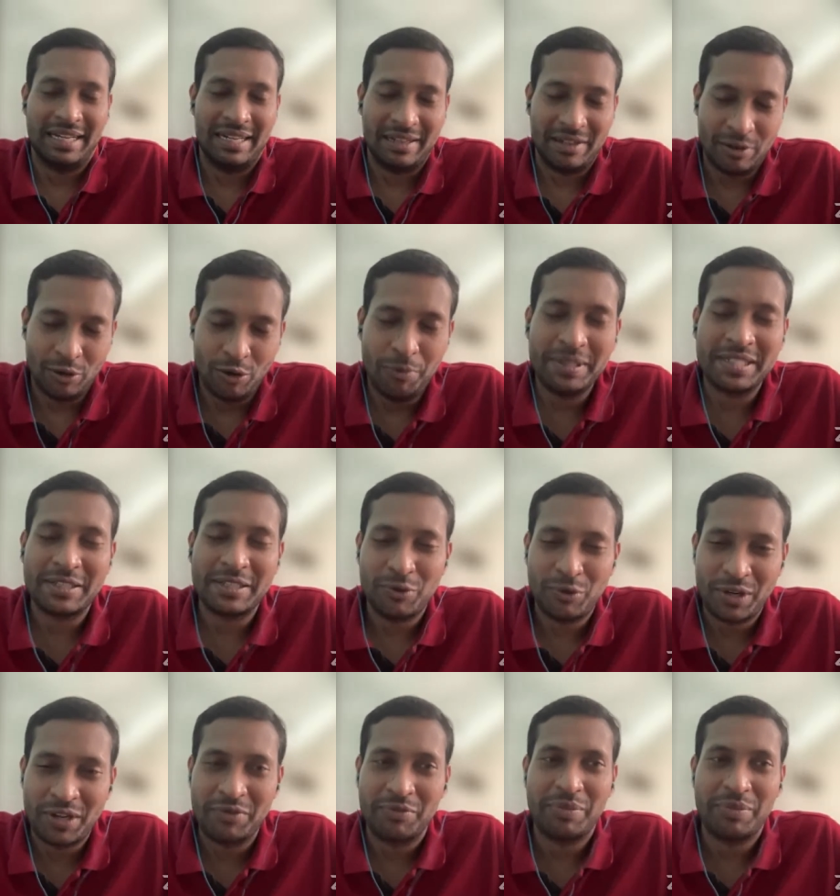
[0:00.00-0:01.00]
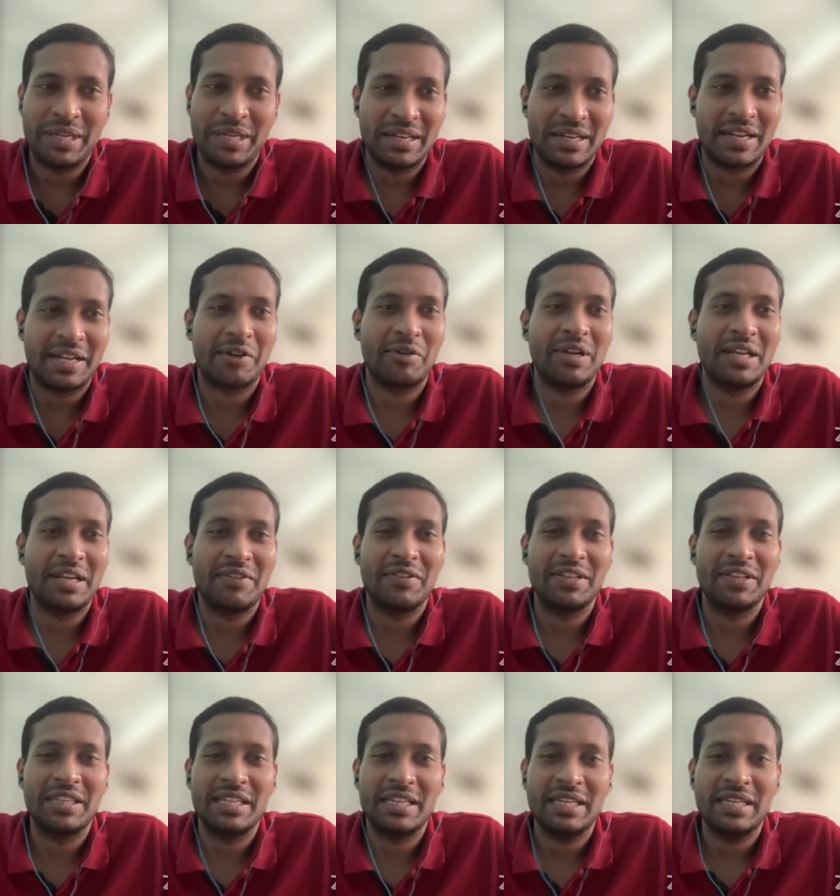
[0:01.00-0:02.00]
Hope is you would have been regular
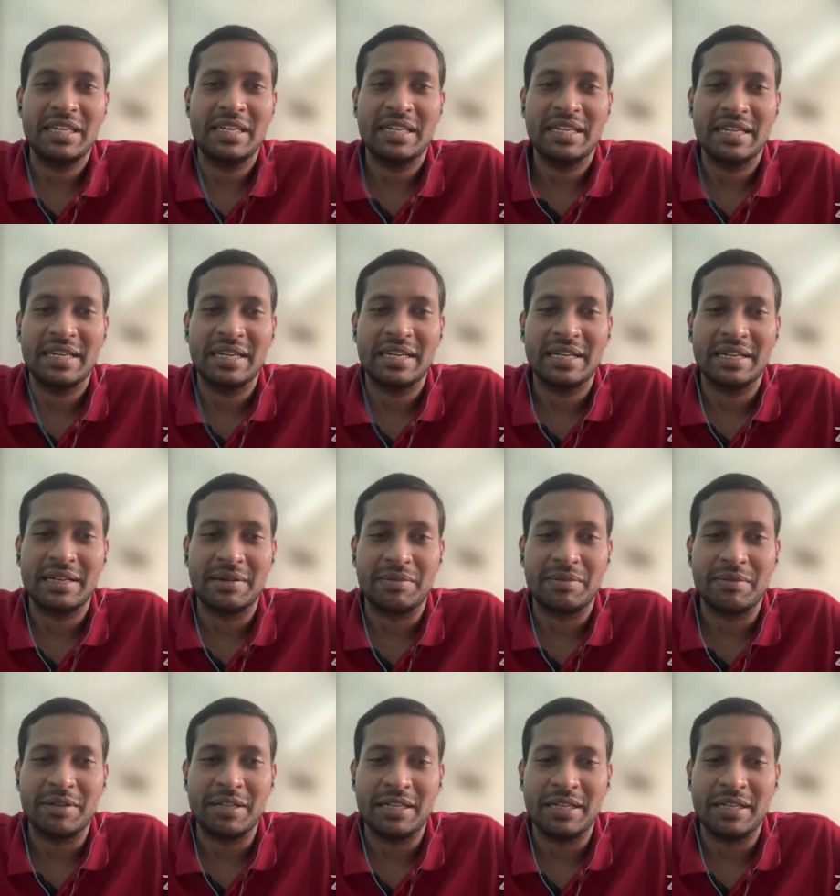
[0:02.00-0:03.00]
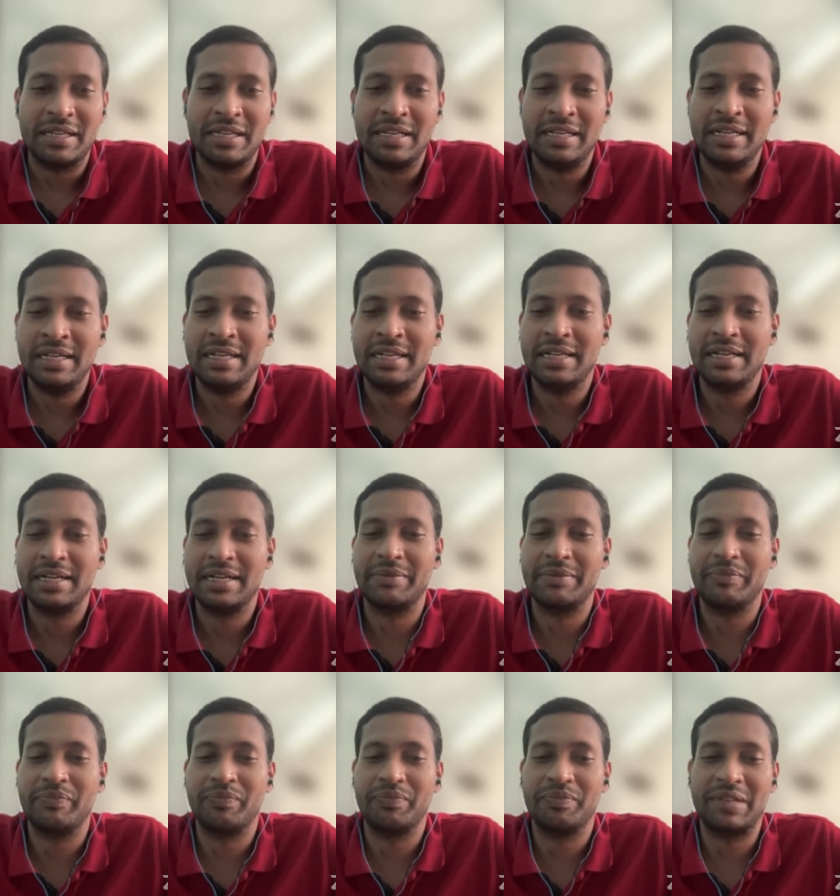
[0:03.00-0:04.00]
with the
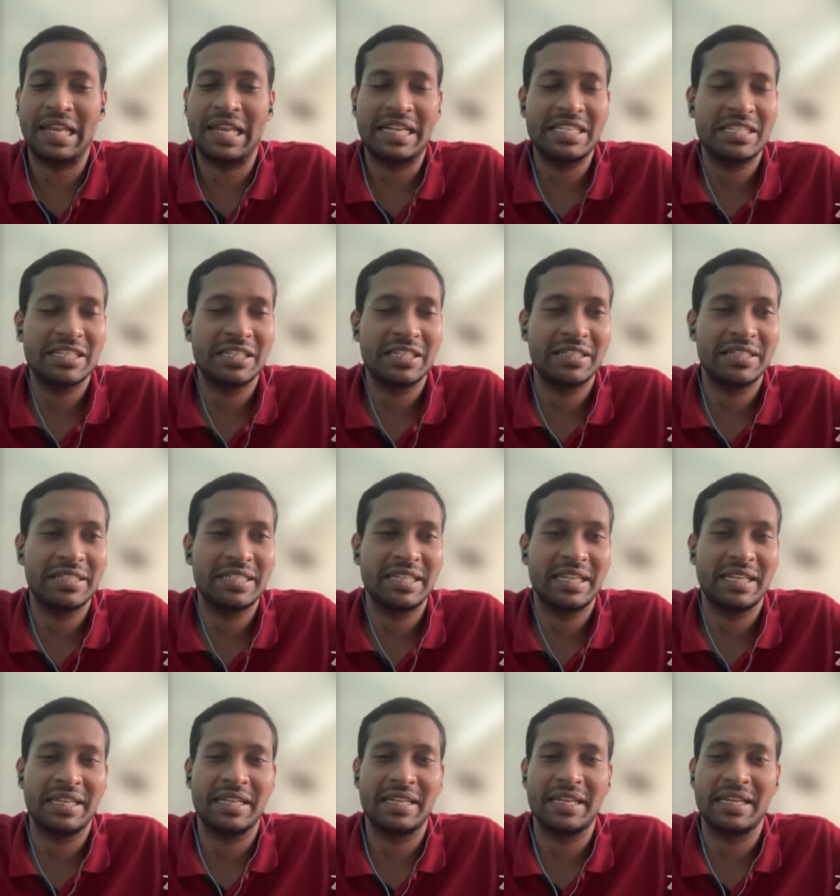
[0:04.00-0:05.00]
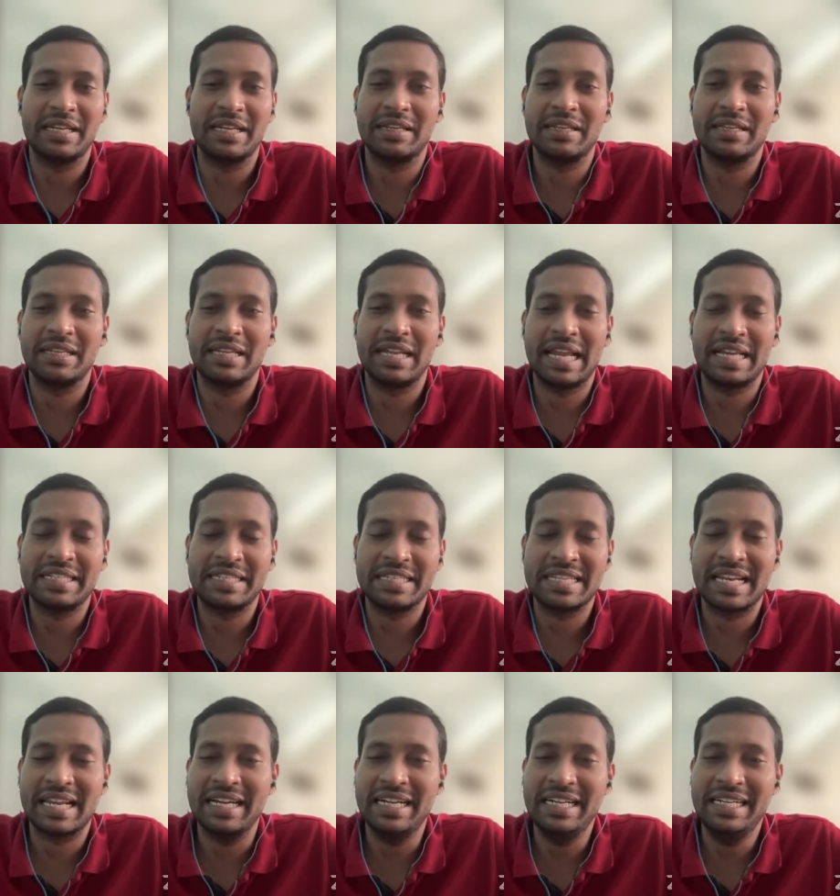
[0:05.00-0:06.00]
lectures and the lecture
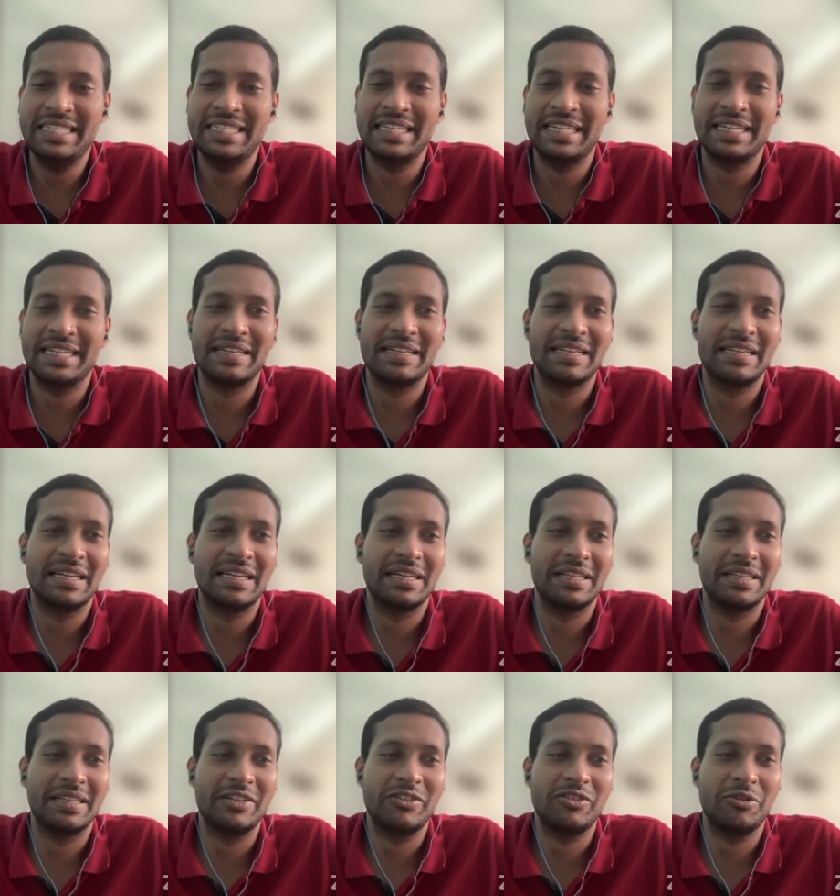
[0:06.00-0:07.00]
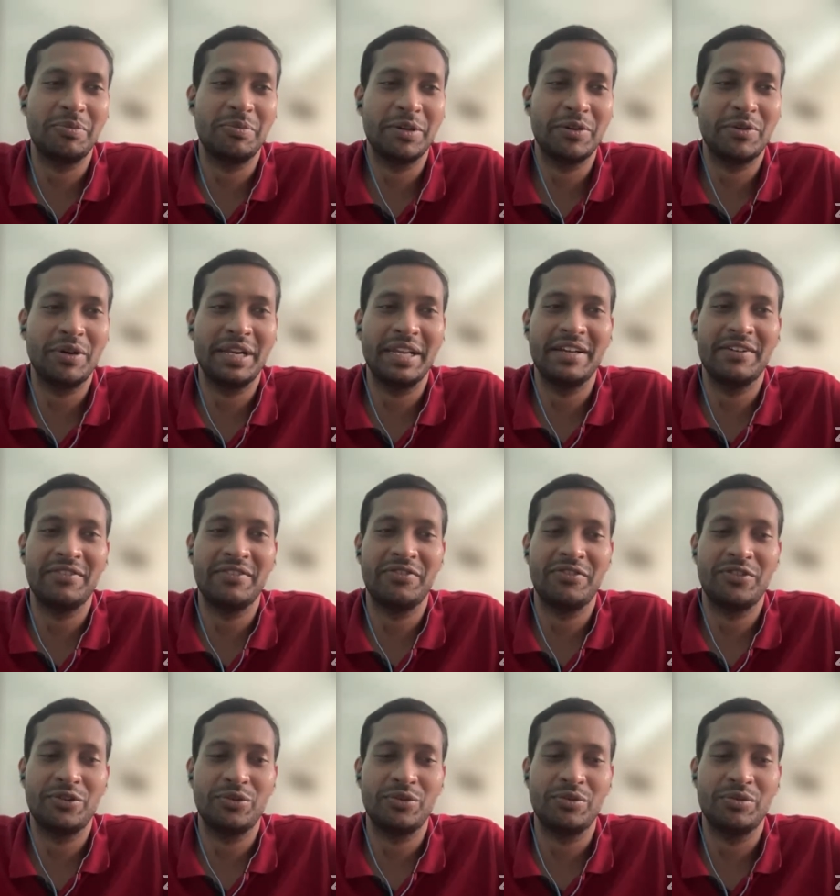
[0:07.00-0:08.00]
slides, and that should be good enough
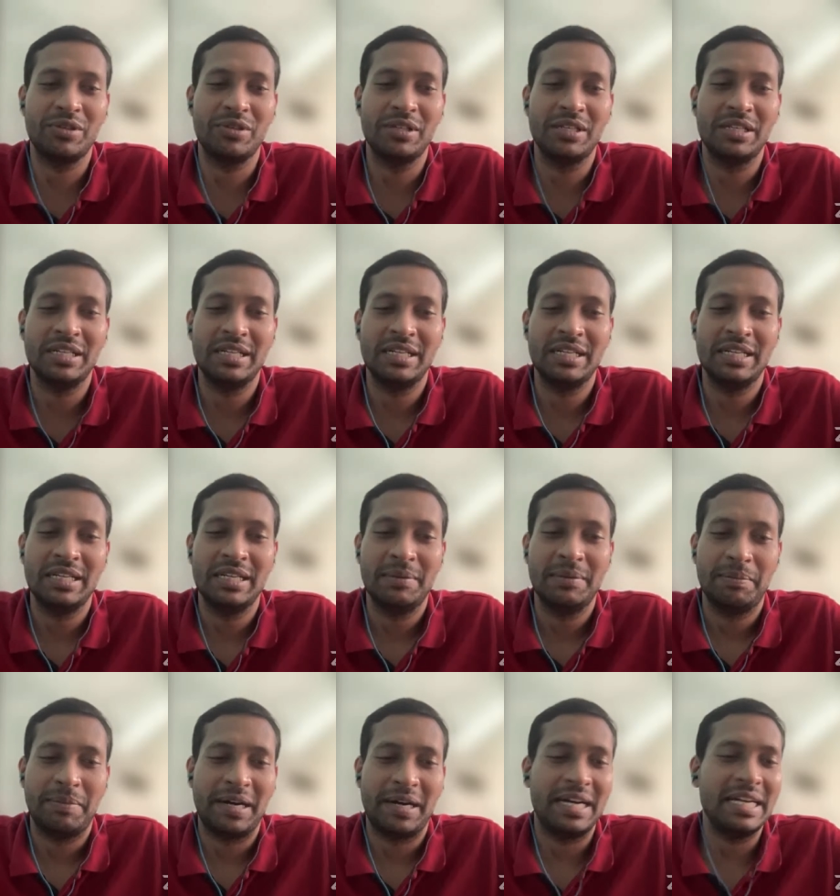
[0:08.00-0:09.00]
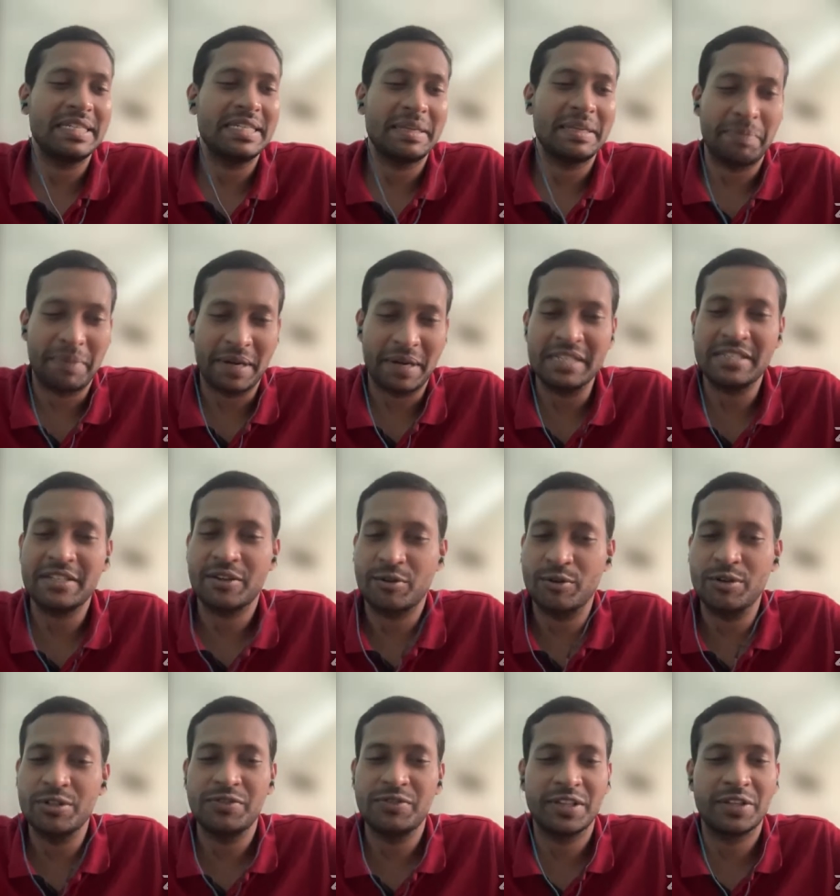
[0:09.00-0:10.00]
to pass the
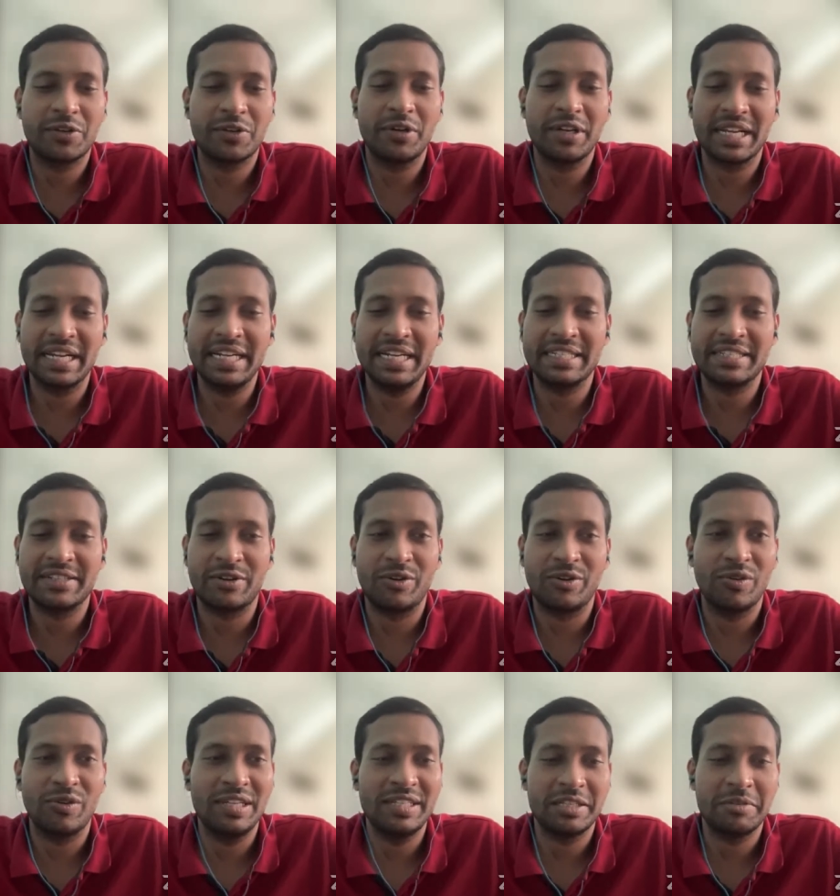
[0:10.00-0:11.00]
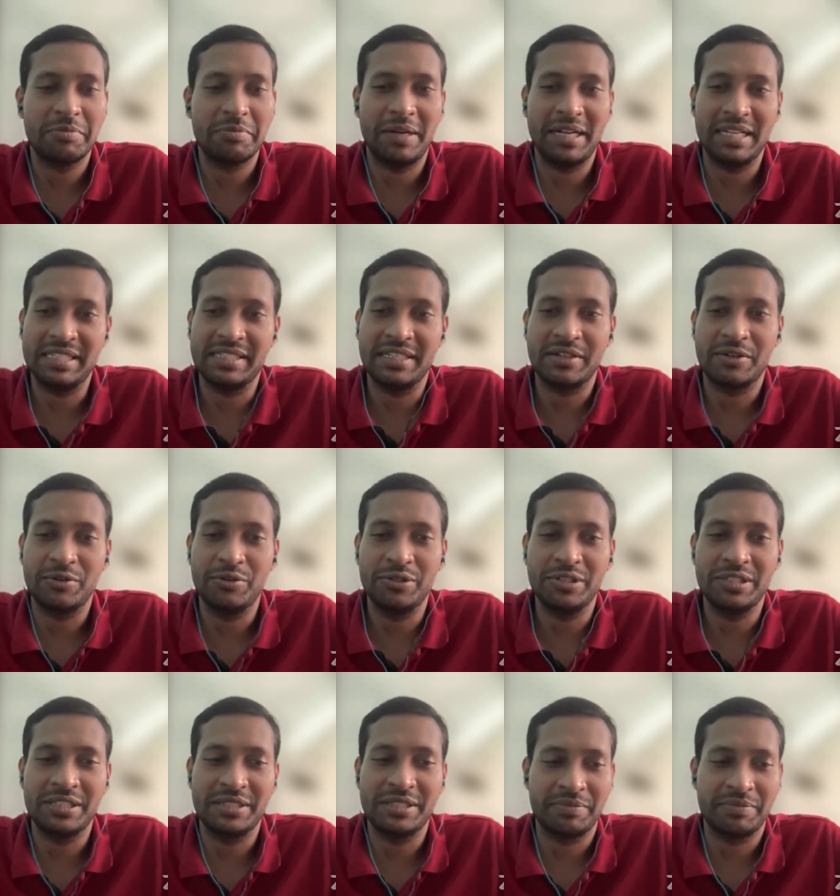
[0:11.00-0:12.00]
course with good grades, not only just pass the
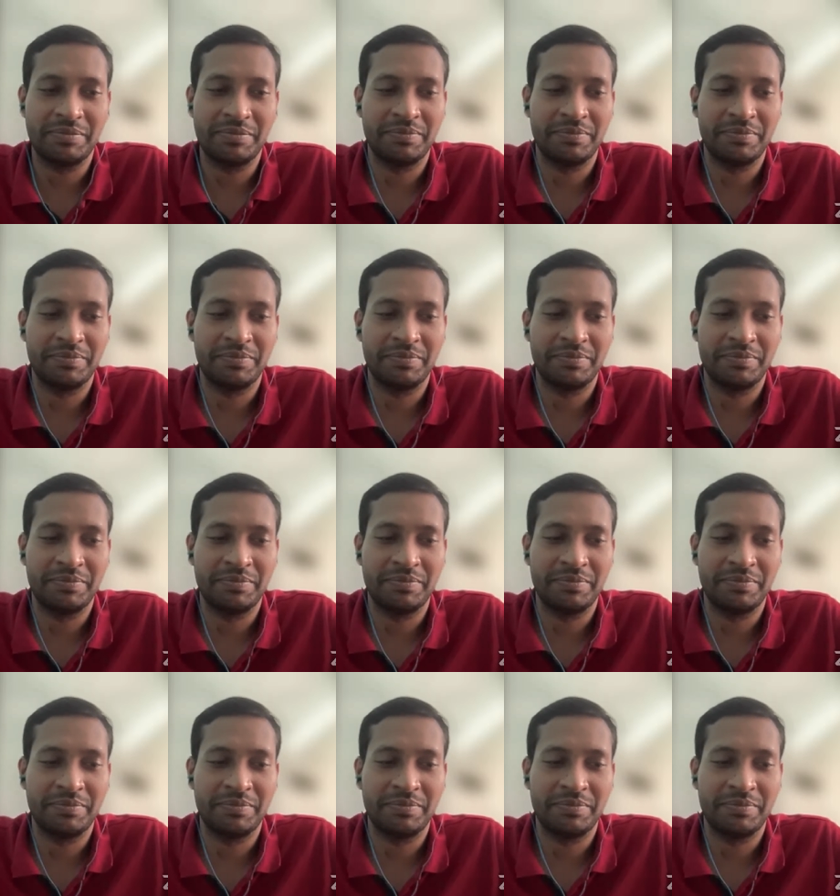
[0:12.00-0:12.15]
course.